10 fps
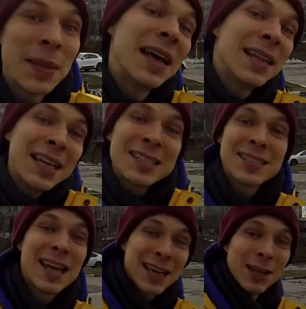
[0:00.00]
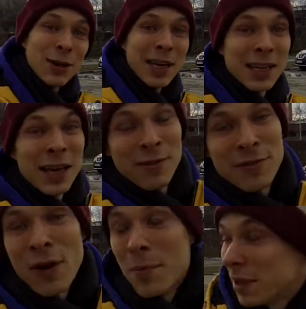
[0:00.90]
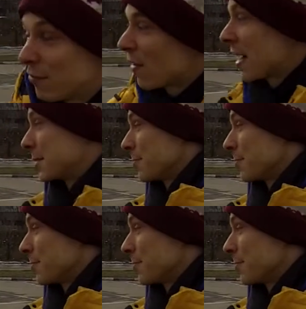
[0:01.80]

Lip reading: Let's take a look at from the front.